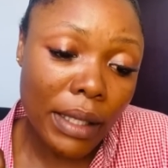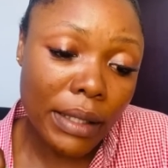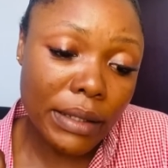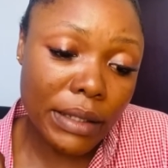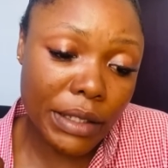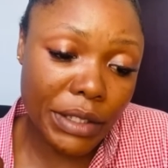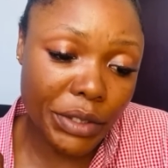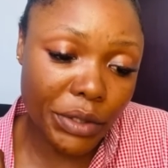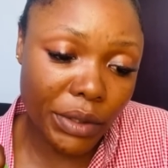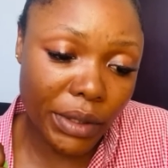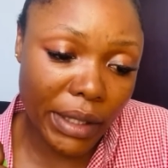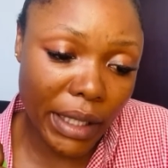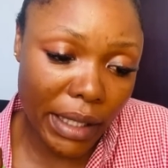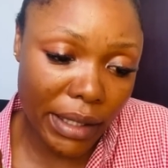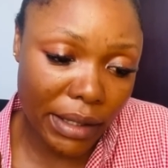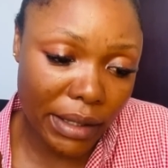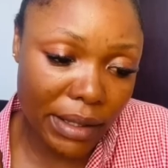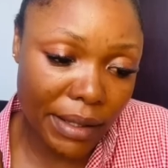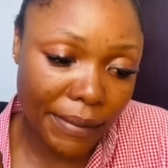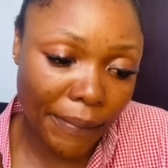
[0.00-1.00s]
till
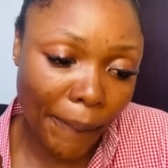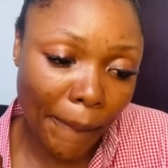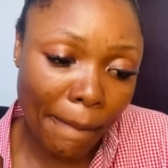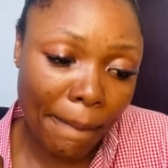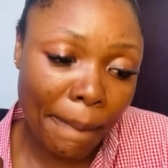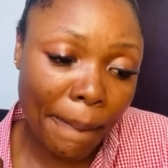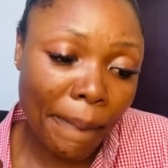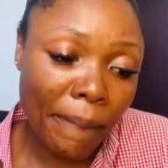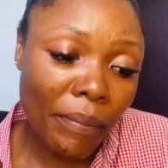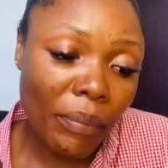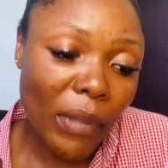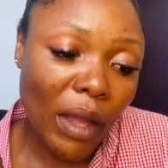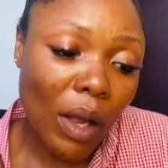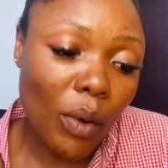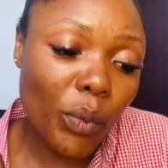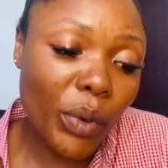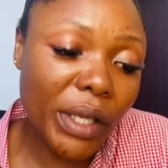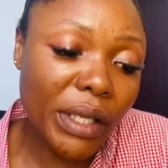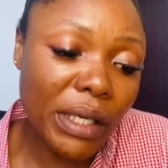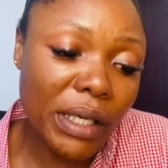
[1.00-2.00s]
date.
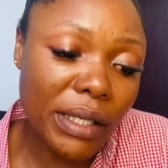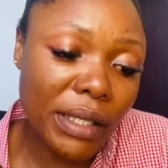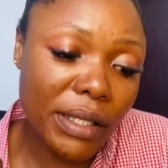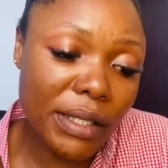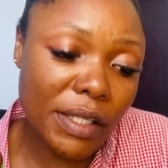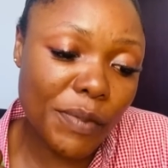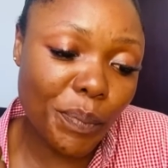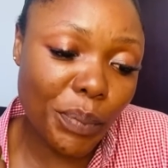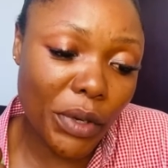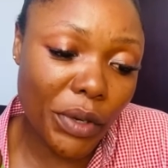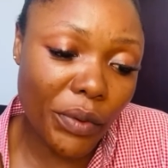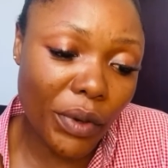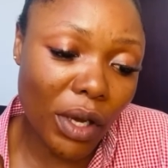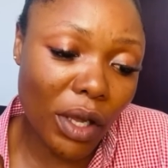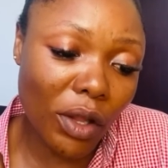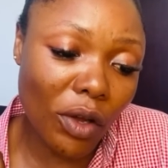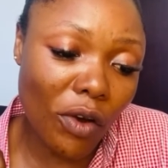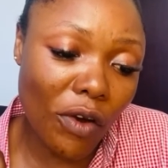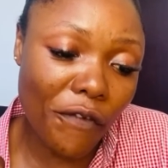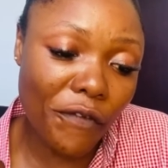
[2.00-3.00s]
Within this
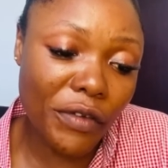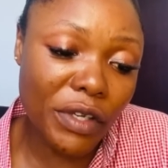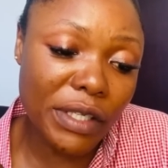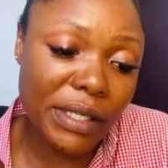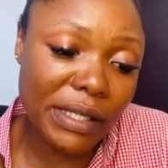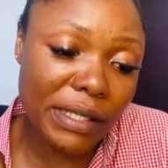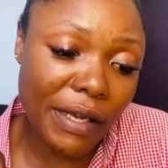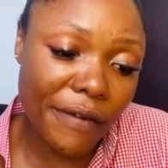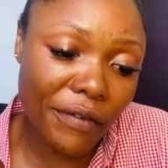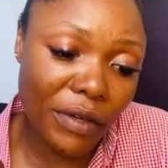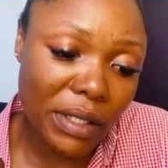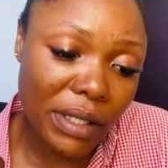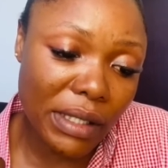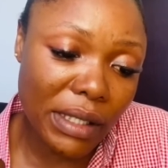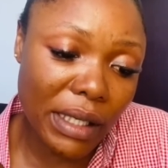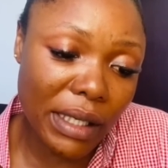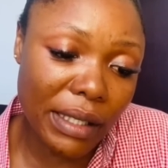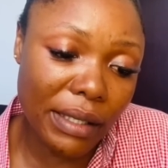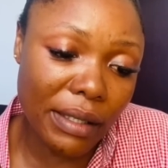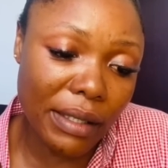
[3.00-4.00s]
period of his service
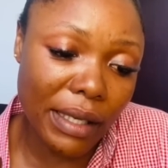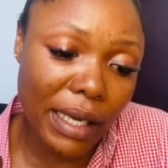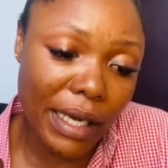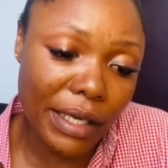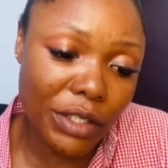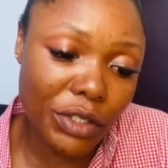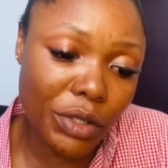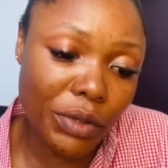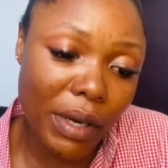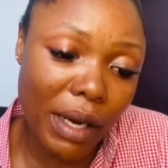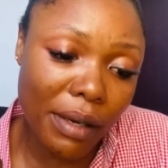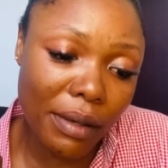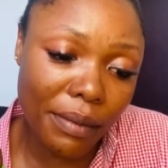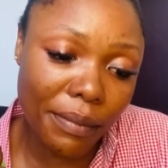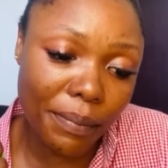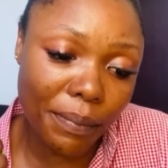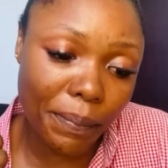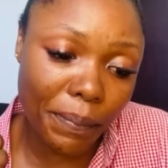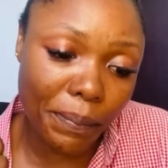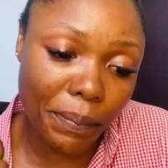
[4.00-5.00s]
in the Nigerian
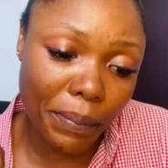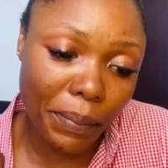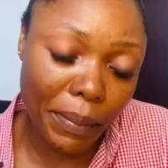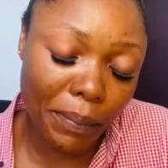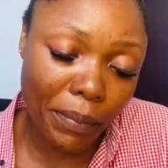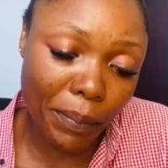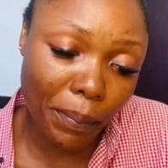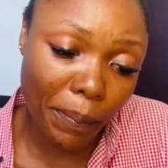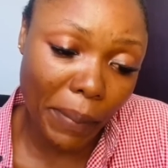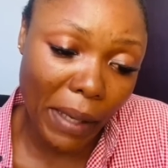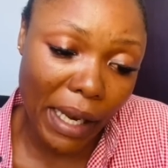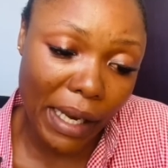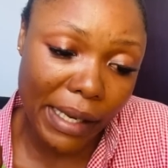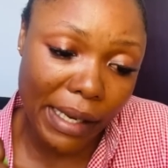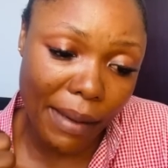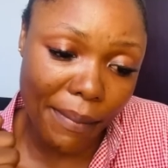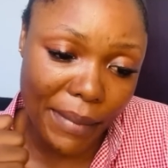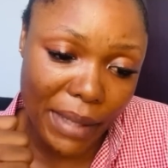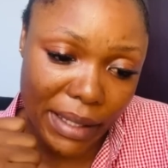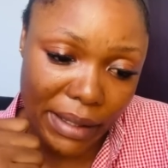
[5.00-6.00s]

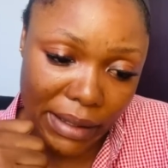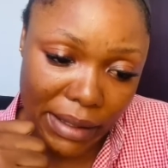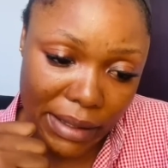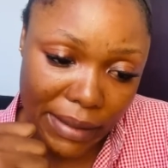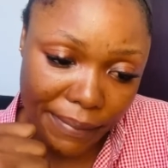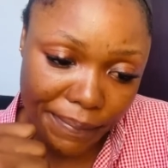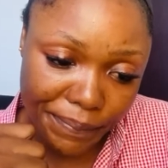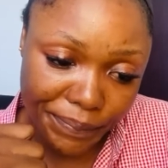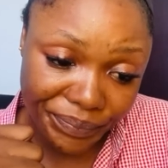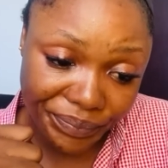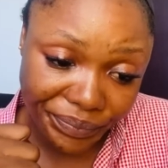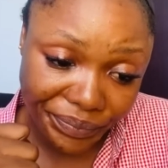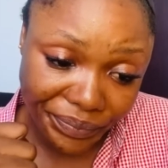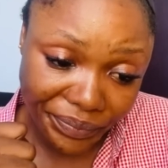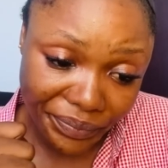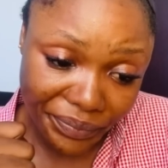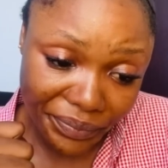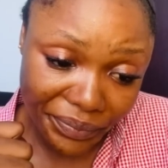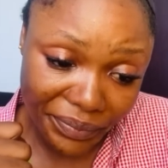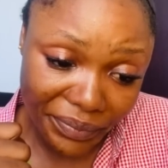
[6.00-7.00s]
Parliament,
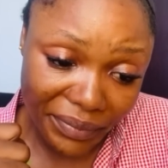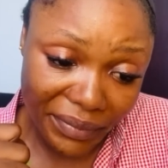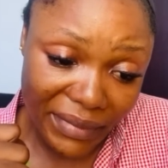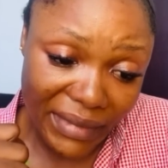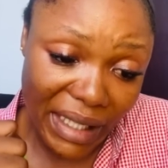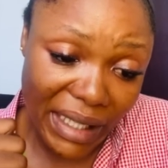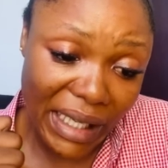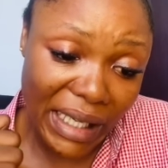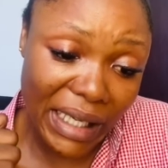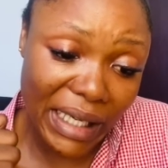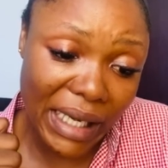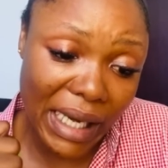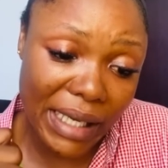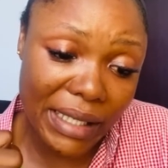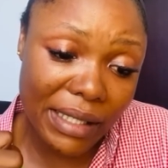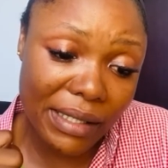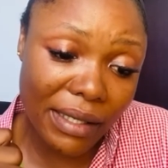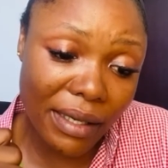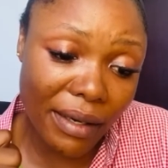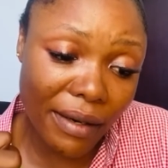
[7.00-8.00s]
he
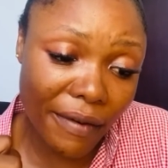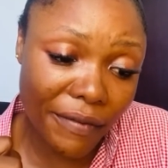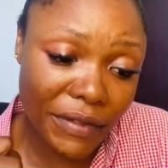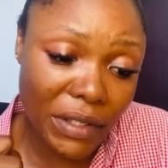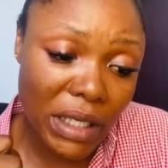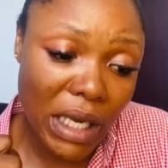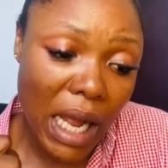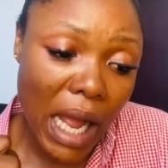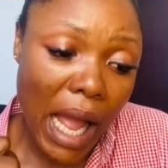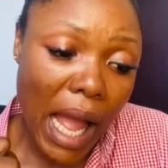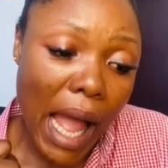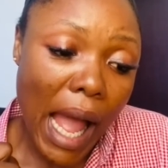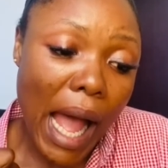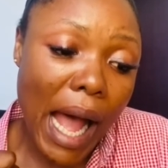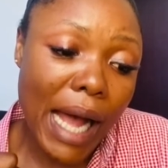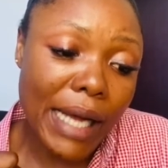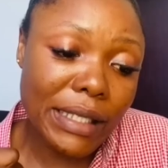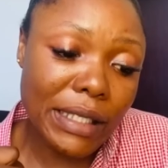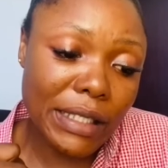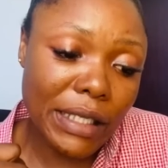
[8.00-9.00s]
has served
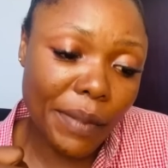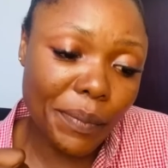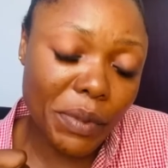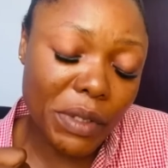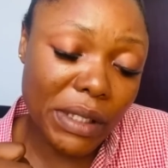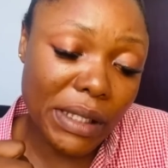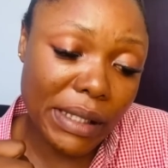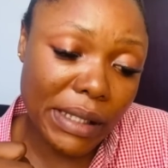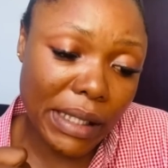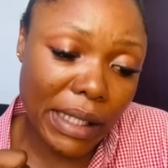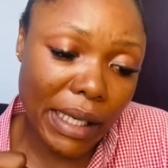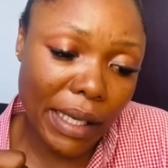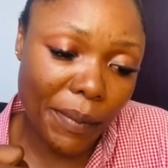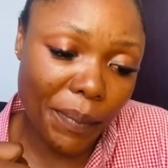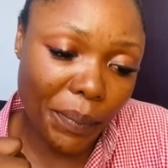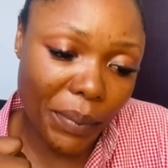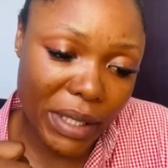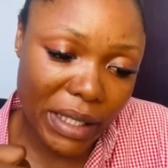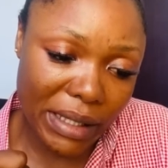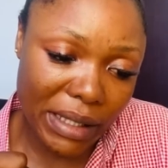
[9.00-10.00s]
as Deputy
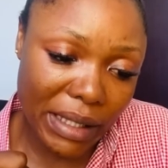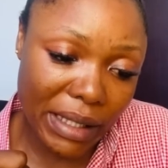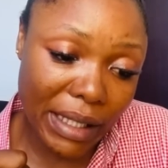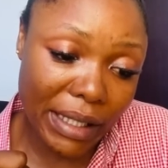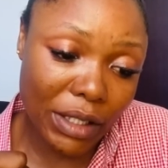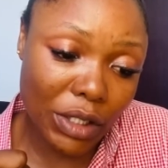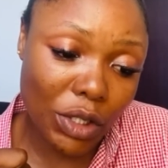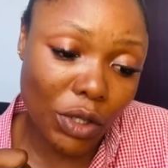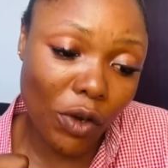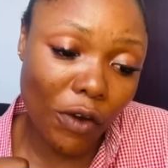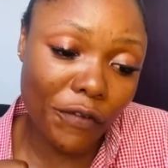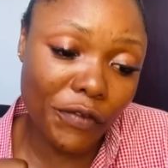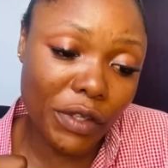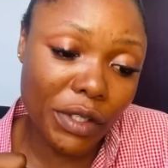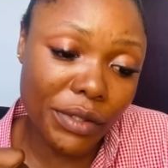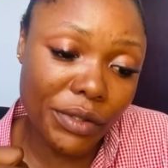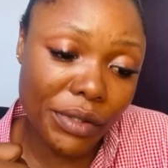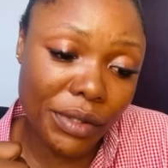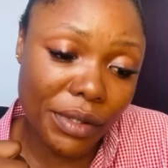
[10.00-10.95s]
Senate President of the